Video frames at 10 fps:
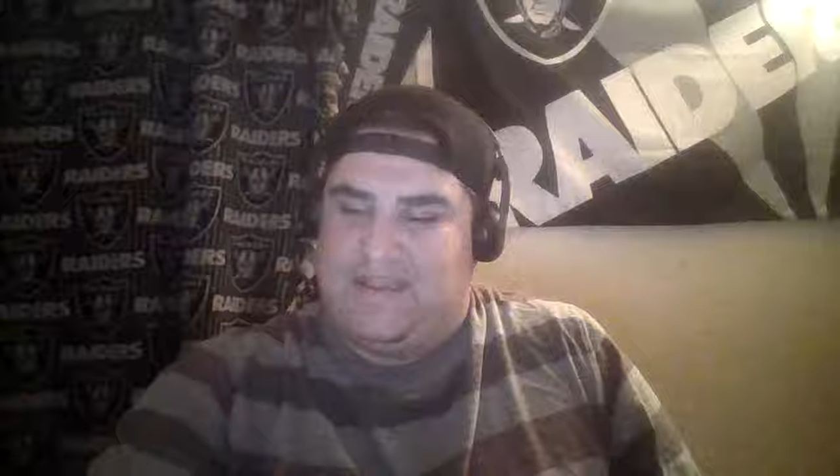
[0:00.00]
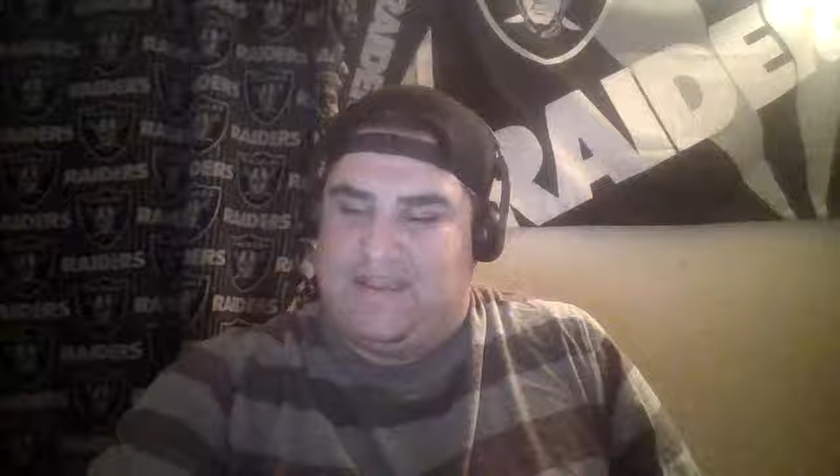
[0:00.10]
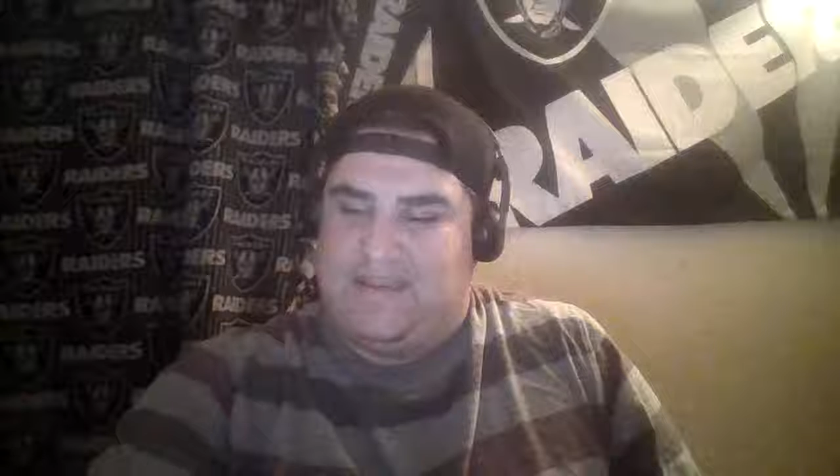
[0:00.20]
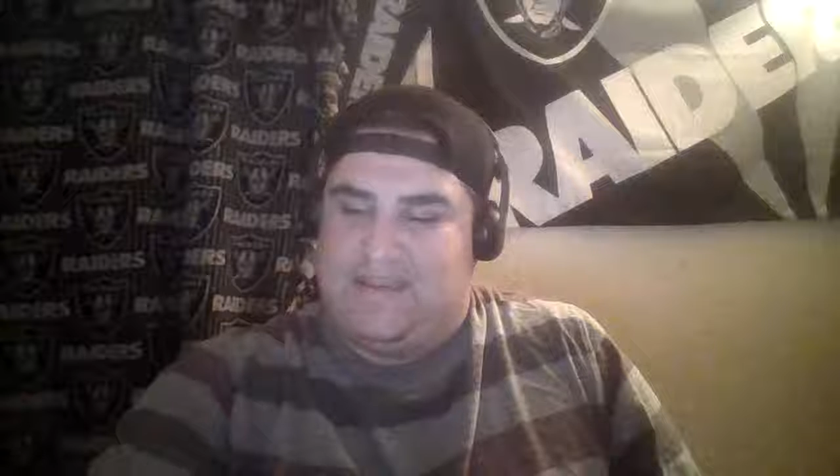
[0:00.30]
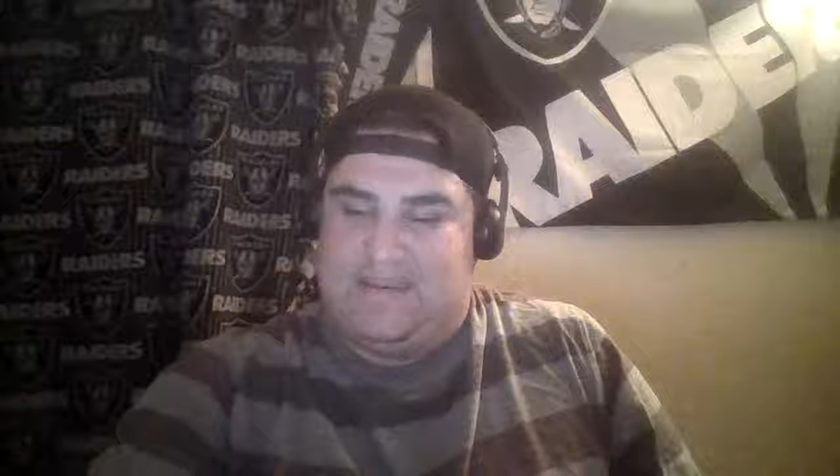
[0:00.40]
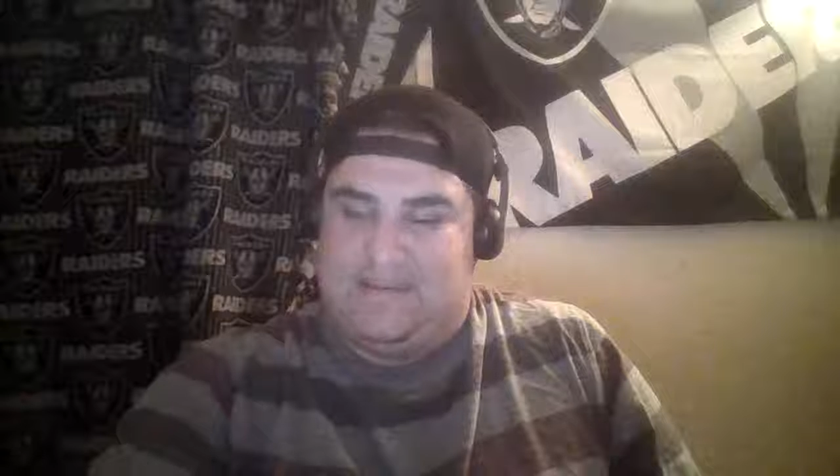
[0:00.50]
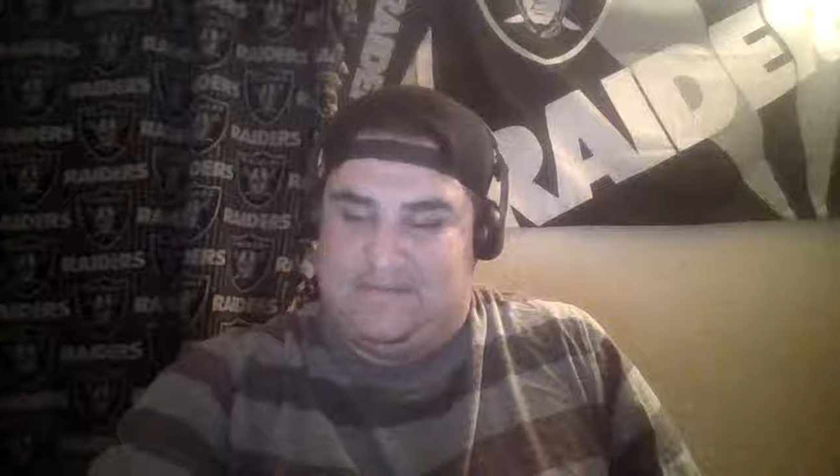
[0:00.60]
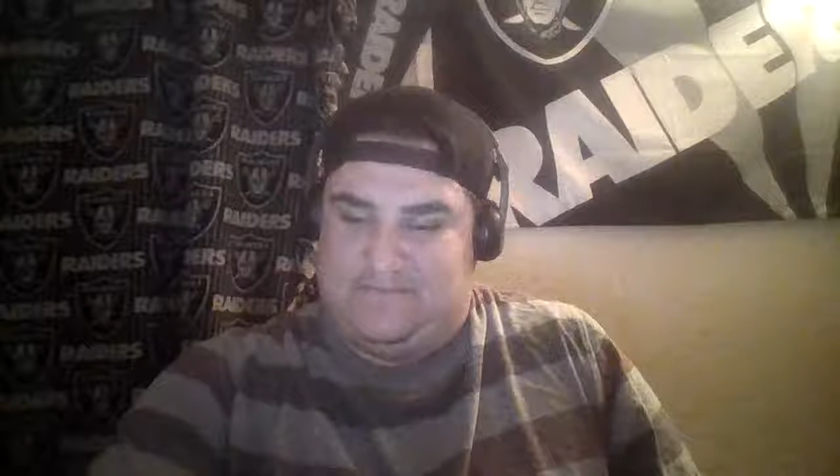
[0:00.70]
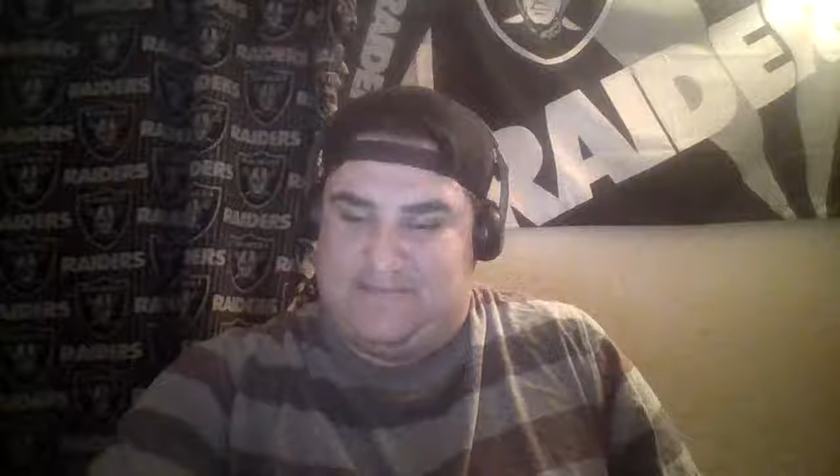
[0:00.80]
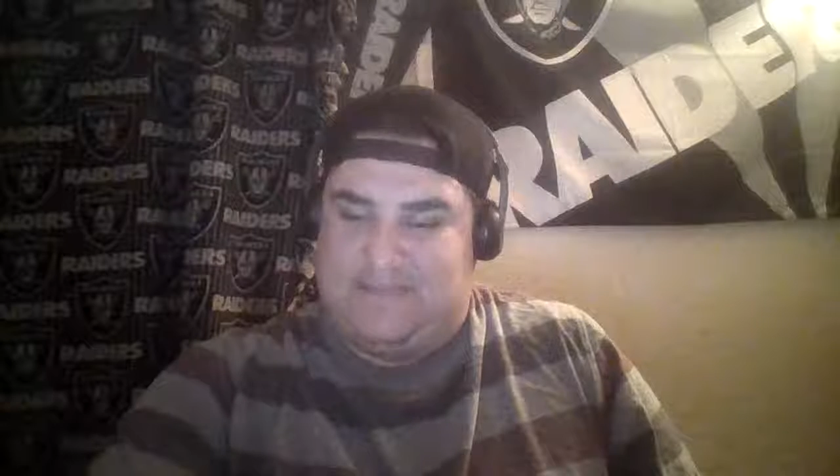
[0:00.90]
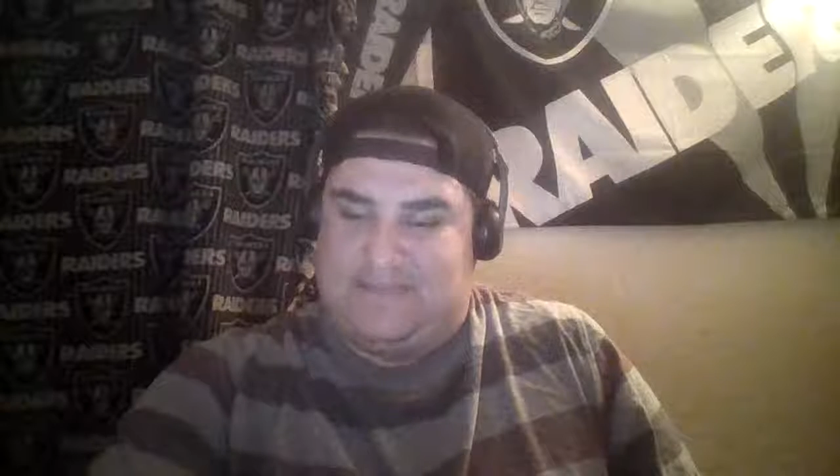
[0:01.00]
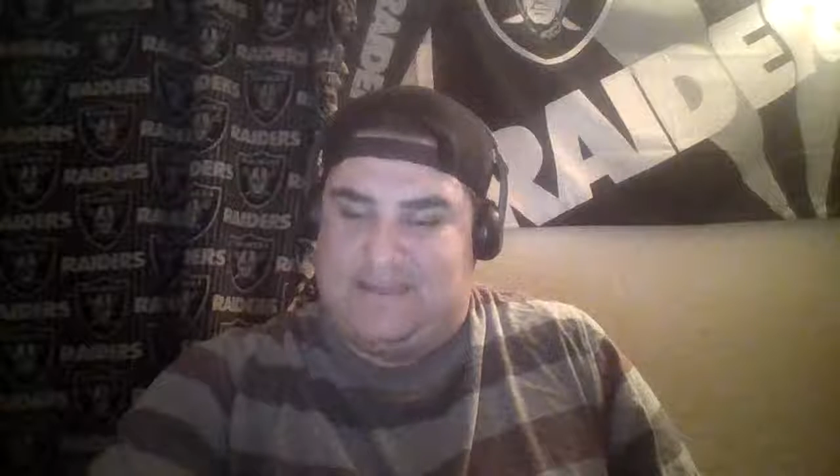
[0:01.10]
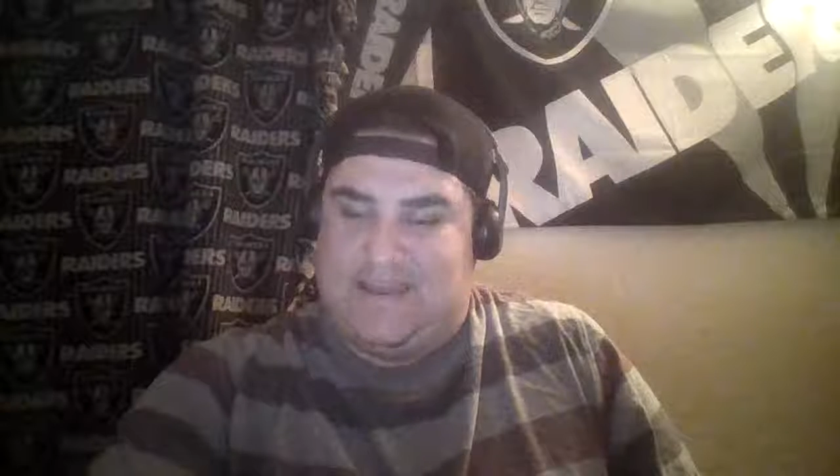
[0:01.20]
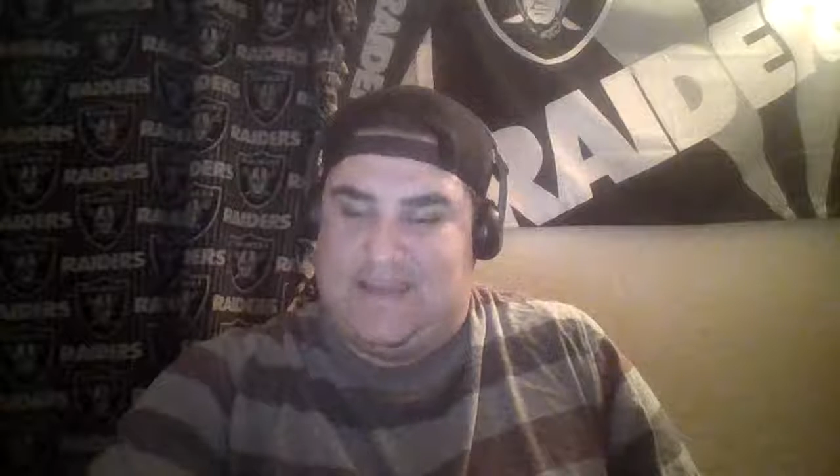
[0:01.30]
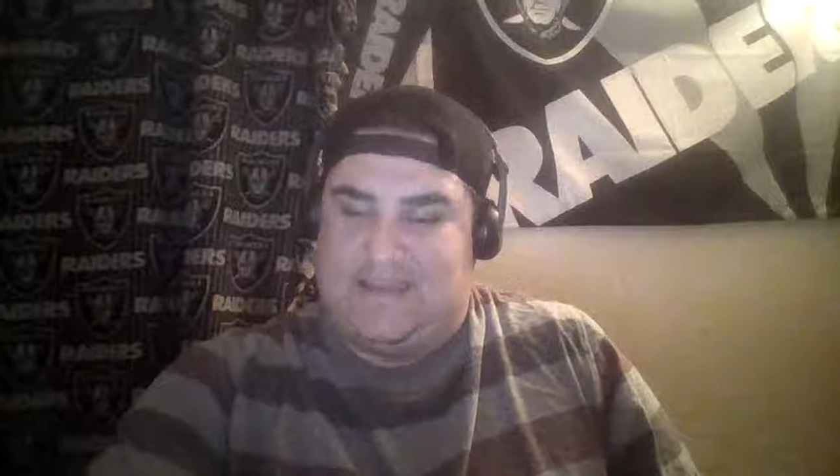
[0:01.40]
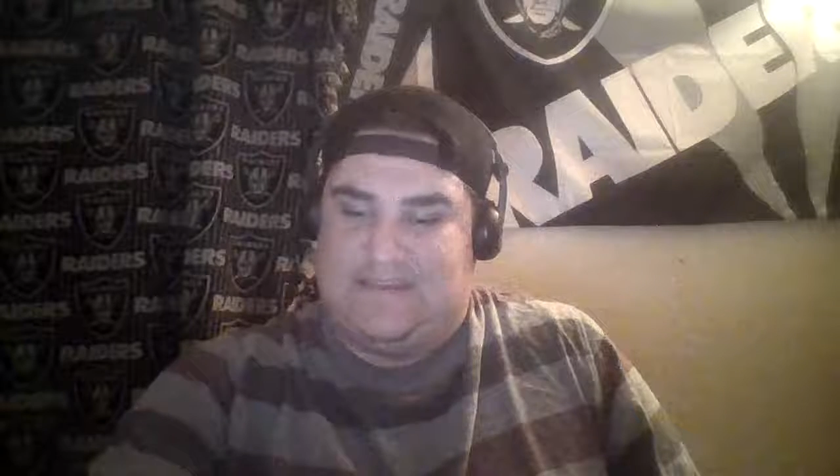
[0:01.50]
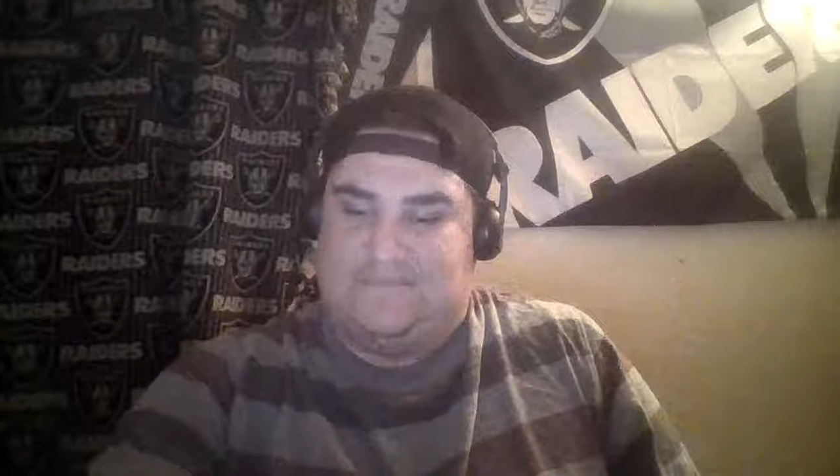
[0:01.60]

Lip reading: in Cincinnati.